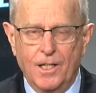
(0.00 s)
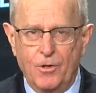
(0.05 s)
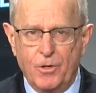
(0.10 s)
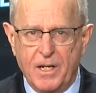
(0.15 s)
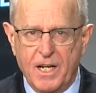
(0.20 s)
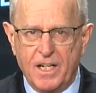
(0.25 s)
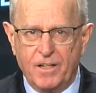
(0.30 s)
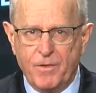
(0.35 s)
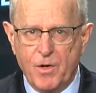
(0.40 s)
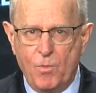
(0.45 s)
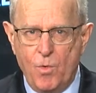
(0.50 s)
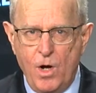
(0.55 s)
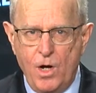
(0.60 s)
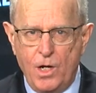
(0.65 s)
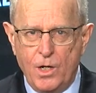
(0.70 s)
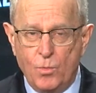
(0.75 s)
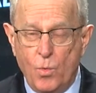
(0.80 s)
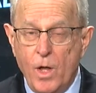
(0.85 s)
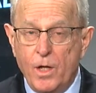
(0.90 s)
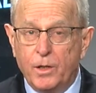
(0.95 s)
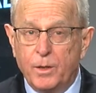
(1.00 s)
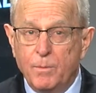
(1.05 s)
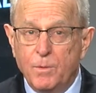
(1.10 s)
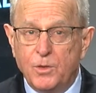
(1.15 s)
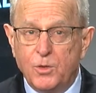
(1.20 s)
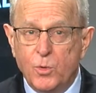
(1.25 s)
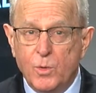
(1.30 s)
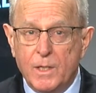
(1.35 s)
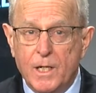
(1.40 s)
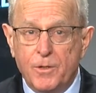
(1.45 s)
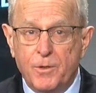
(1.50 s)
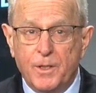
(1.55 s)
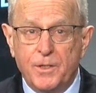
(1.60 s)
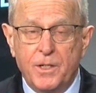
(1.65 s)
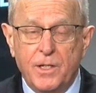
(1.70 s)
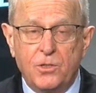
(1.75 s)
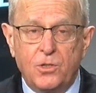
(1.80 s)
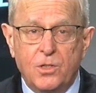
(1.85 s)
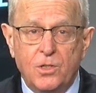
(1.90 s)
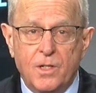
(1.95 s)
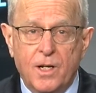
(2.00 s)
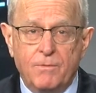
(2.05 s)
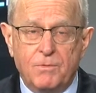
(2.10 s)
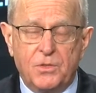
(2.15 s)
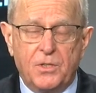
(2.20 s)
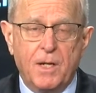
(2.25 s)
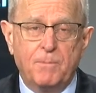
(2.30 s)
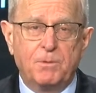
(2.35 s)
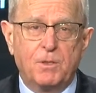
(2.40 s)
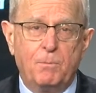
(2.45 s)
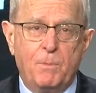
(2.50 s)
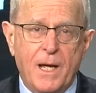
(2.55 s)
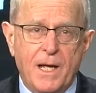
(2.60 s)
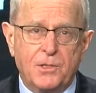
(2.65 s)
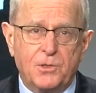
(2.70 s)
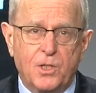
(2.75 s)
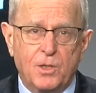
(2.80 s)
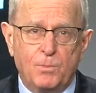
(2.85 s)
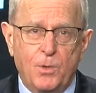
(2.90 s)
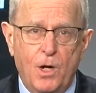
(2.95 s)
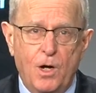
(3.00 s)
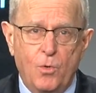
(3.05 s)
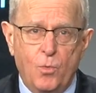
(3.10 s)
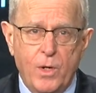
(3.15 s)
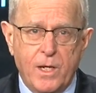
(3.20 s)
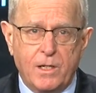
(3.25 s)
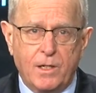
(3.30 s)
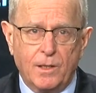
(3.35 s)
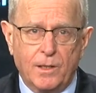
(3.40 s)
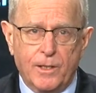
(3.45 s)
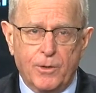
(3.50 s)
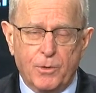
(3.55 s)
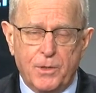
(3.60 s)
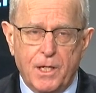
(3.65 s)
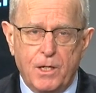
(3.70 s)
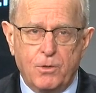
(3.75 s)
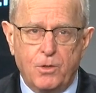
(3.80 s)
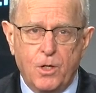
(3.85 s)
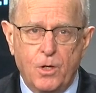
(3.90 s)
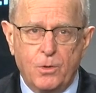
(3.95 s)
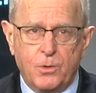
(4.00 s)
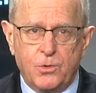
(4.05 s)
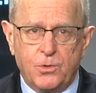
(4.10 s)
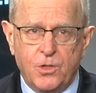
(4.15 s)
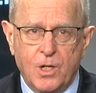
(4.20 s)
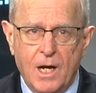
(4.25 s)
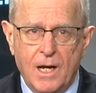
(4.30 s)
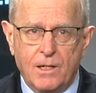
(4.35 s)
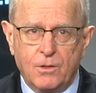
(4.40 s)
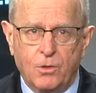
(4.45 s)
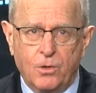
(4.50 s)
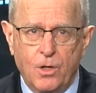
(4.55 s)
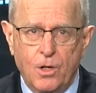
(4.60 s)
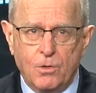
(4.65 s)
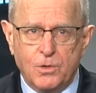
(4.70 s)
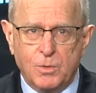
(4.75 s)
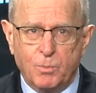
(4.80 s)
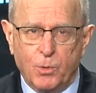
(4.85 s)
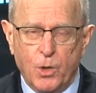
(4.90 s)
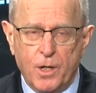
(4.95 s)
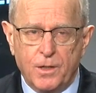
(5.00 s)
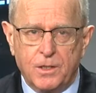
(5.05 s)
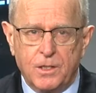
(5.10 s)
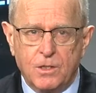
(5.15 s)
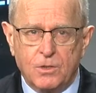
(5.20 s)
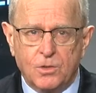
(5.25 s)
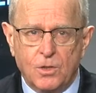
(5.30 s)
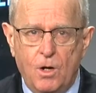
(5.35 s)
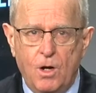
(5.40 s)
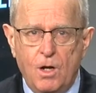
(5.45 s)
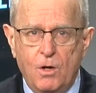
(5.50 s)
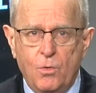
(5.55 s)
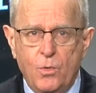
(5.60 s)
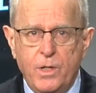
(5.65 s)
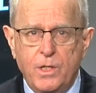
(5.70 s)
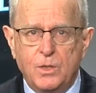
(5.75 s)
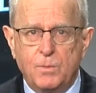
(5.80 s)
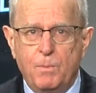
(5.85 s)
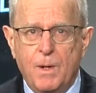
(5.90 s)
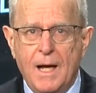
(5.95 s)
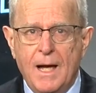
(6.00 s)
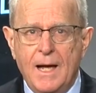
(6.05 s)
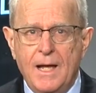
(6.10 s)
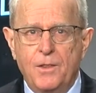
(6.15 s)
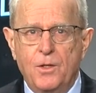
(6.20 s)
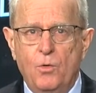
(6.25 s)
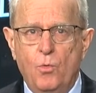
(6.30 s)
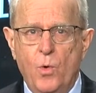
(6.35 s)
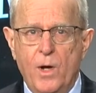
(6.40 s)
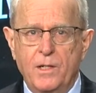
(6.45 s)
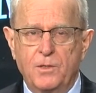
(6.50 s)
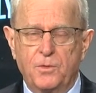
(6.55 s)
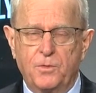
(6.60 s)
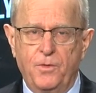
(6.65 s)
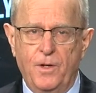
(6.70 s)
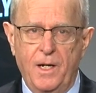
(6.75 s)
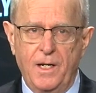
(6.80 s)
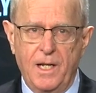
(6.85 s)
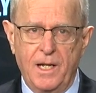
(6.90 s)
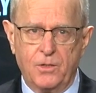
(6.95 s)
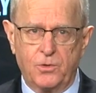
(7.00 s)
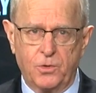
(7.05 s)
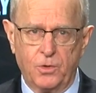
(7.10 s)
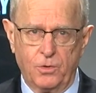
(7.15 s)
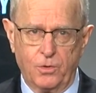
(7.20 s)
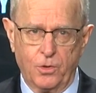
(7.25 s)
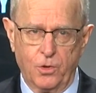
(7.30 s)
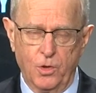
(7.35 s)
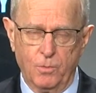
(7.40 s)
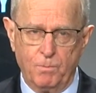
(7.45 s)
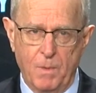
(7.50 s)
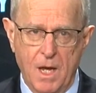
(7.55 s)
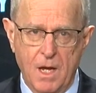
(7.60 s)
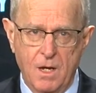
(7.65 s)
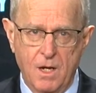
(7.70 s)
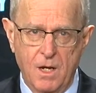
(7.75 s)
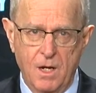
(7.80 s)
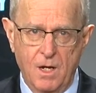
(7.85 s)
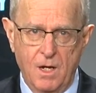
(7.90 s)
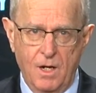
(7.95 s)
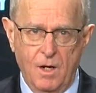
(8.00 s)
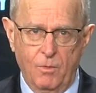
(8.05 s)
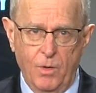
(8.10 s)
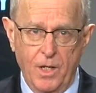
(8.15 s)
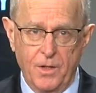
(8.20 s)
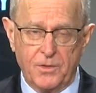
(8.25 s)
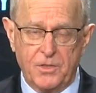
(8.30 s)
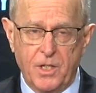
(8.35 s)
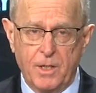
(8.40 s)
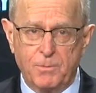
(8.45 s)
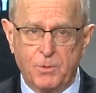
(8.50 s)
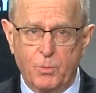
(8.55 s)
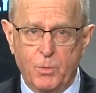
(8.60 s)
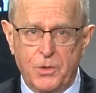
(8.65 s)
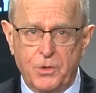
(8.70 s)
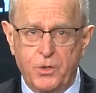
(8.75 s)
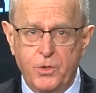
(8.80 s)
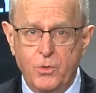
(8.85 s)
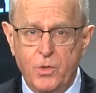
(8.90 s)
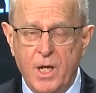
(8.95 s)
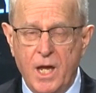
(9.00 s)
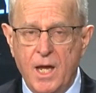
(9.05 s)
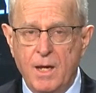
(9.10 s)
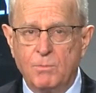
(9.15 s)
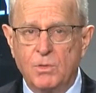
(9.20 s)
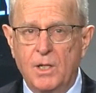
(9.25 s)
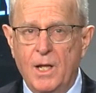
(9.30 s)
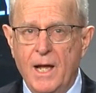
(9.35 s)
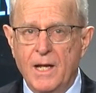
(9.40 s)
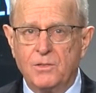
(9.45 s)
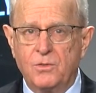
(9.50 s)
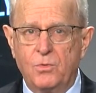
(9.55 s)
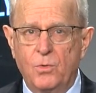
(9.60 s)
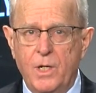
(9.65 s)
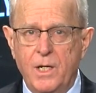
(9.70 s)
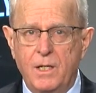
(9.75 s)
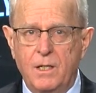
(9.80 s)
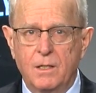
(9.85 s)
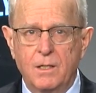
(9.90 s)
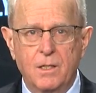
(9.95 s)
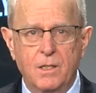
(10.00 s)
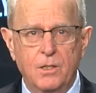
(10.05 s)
Again, everyone, welcome to another edition of Zips Basketball Weekly with head coach John Groce, brought to you as always by the Wentz Financial Group. Well, the Zips with two games last week,